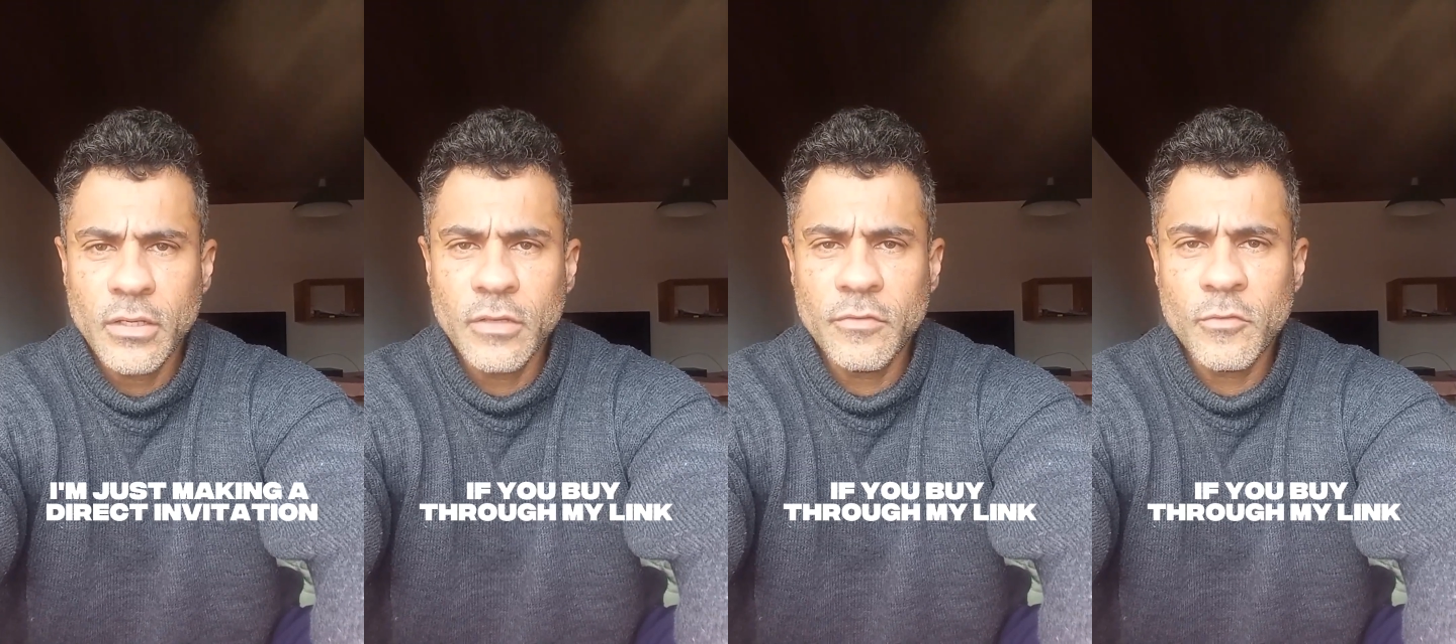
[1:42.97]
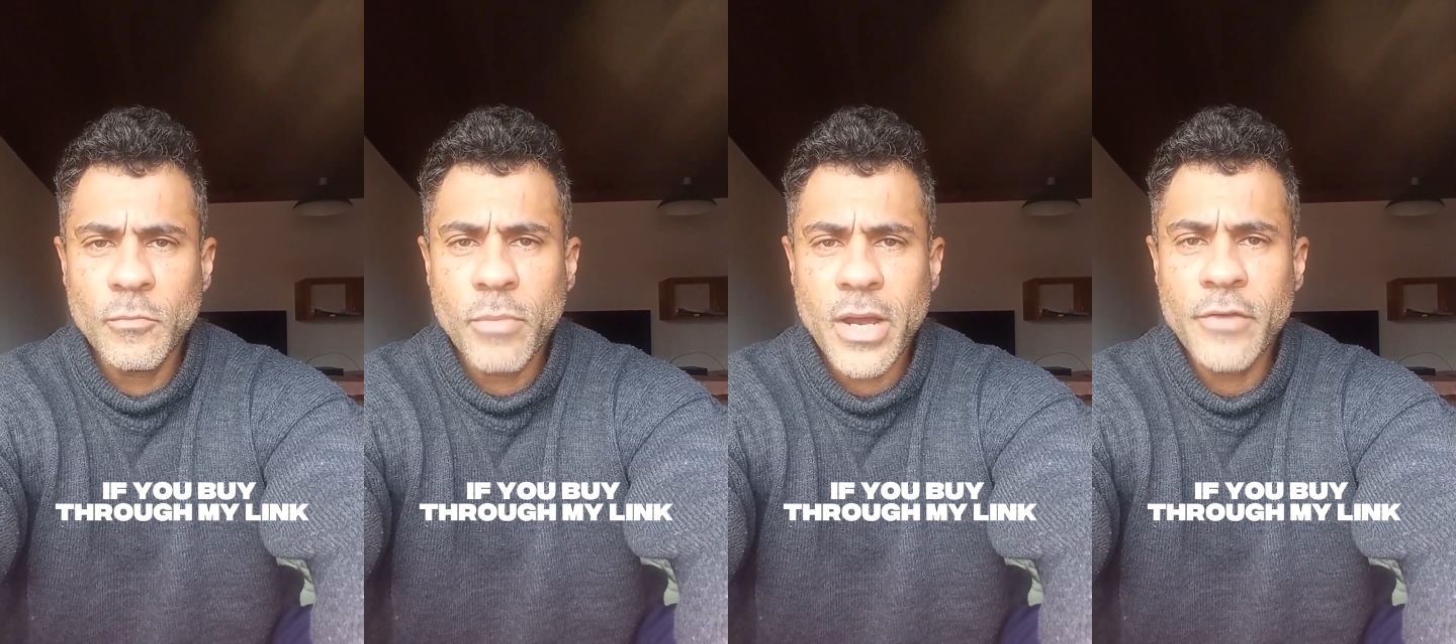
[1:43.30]
If
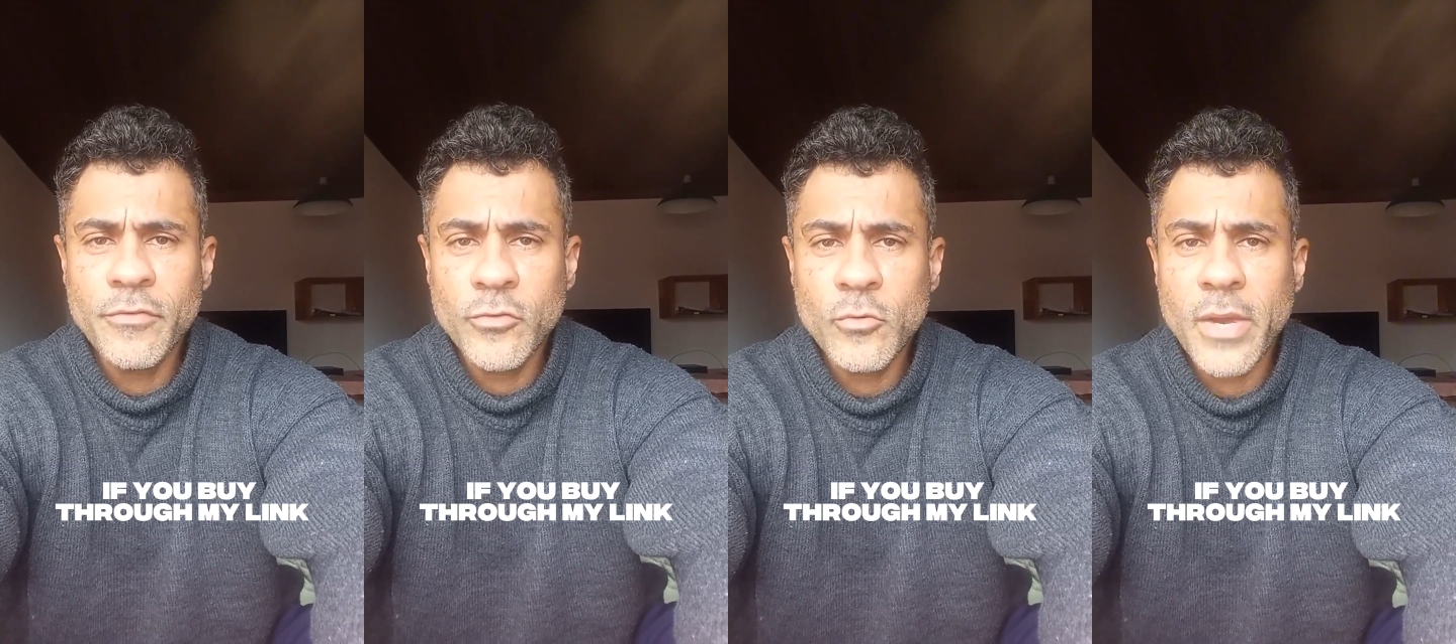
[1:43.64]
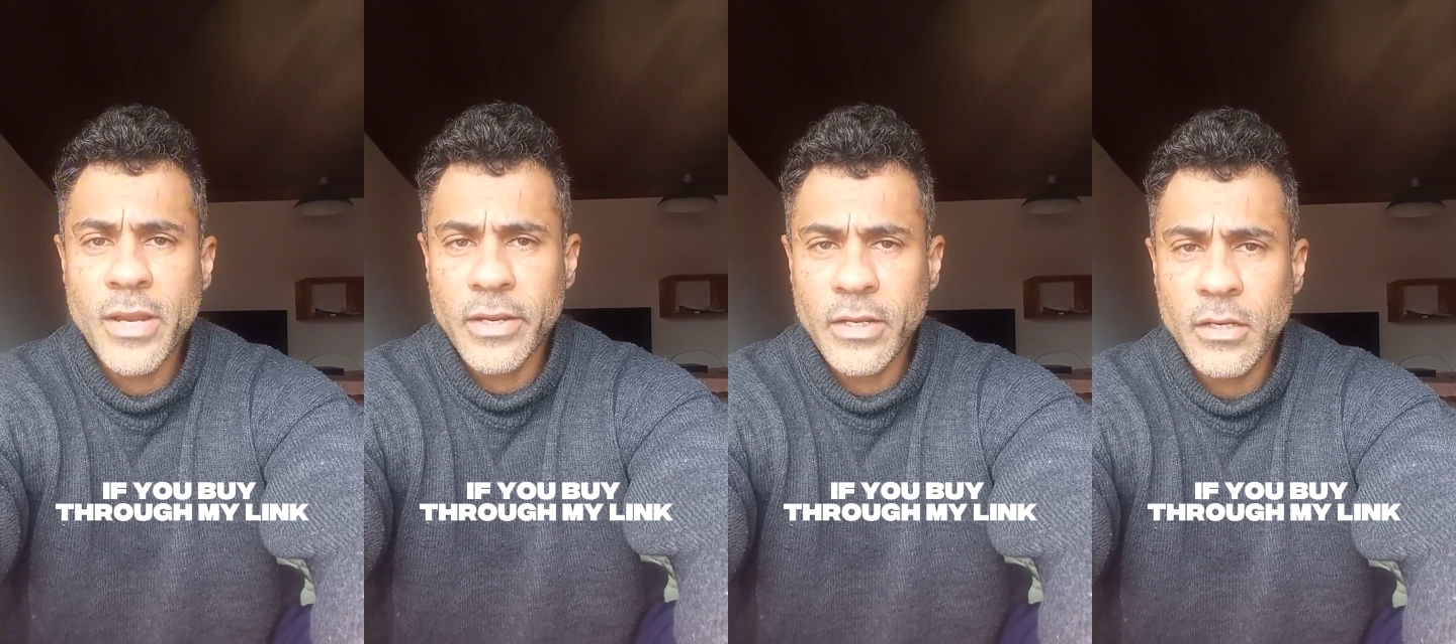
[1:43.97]
you buy through
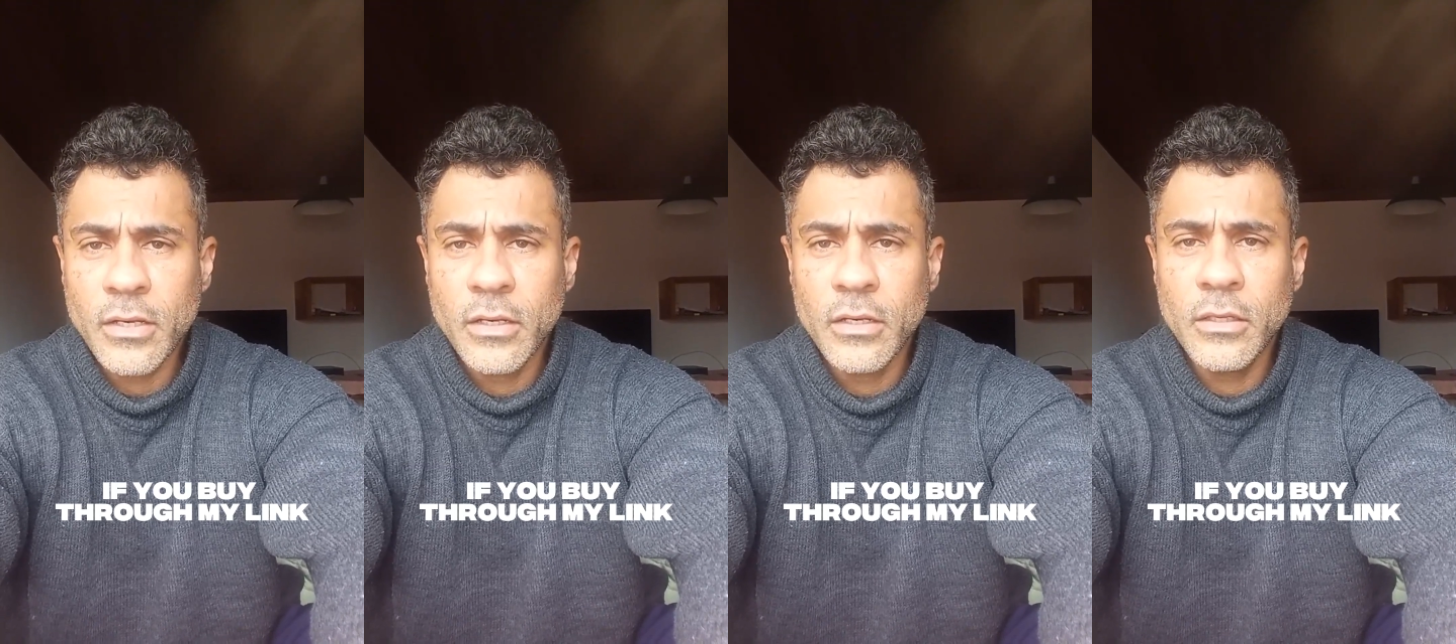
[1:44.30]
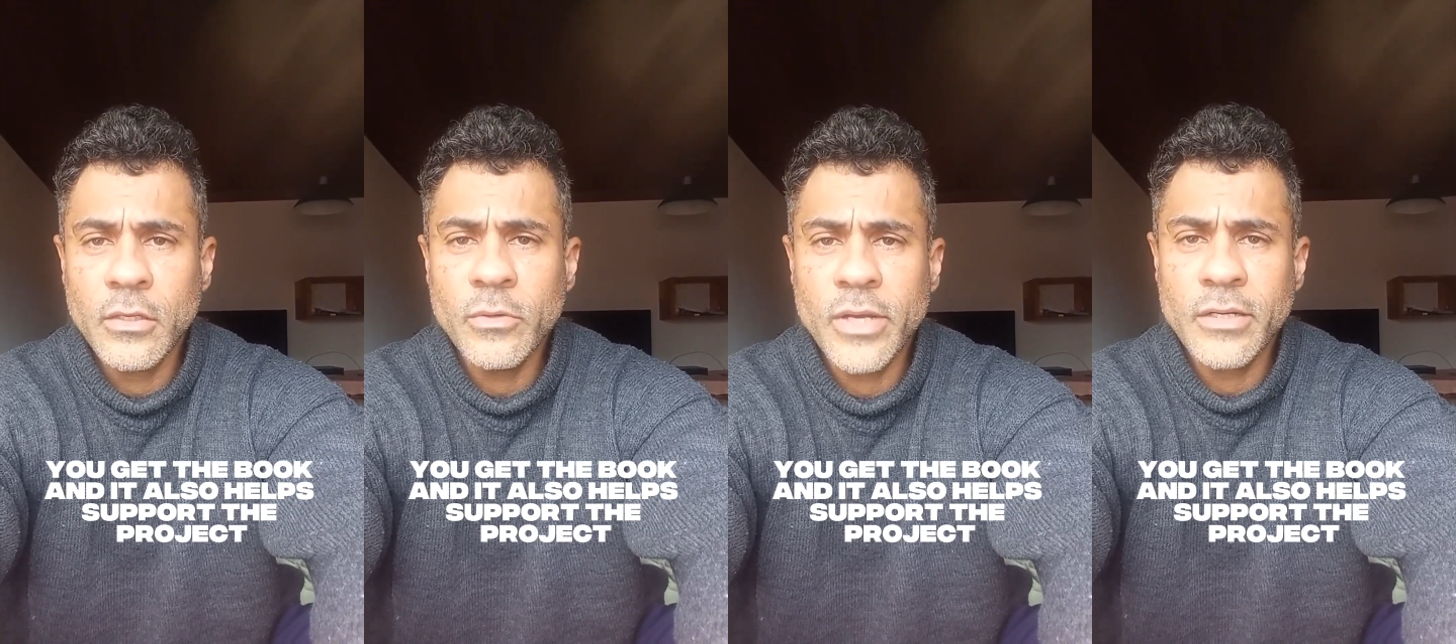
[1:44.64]
my link,
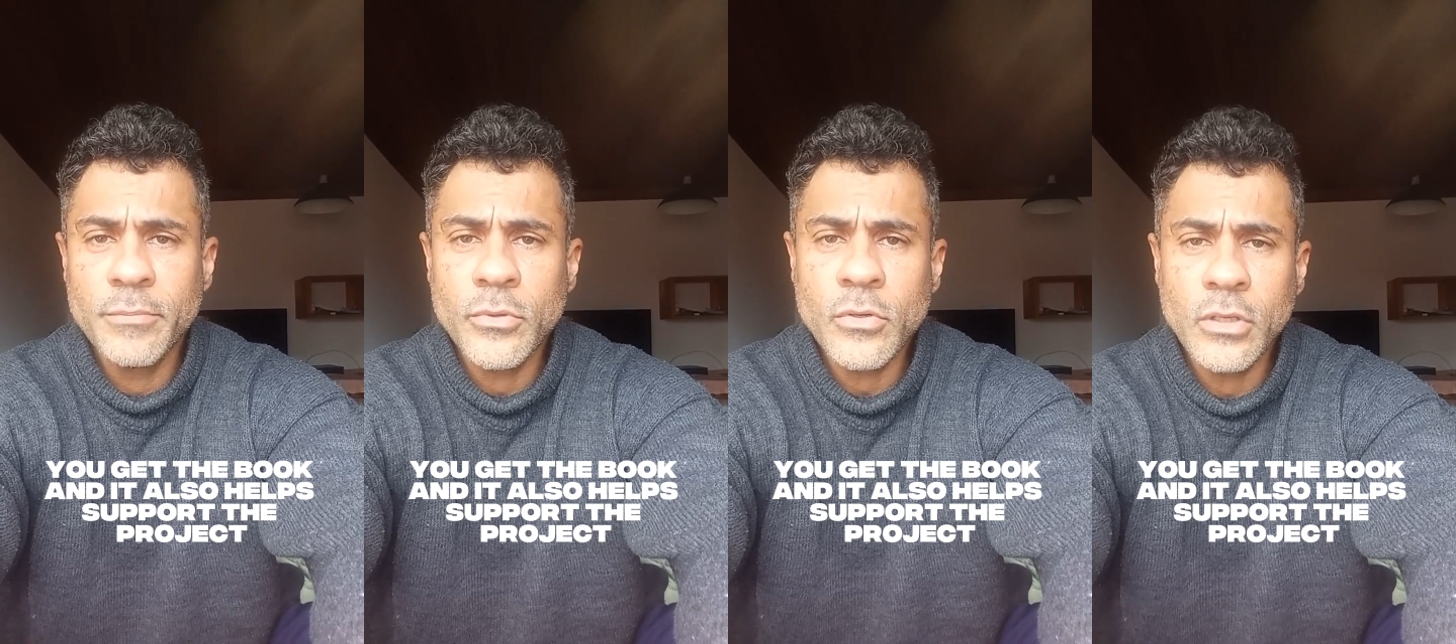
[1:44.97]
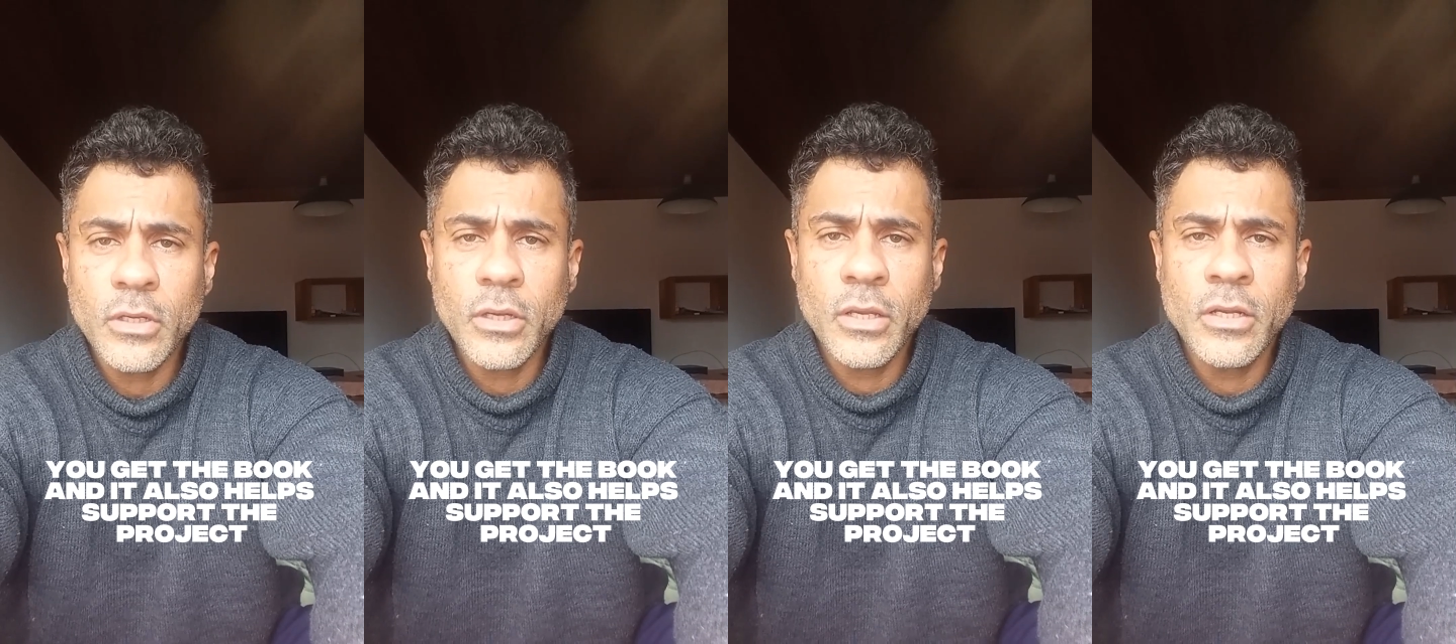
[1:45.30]
you get a book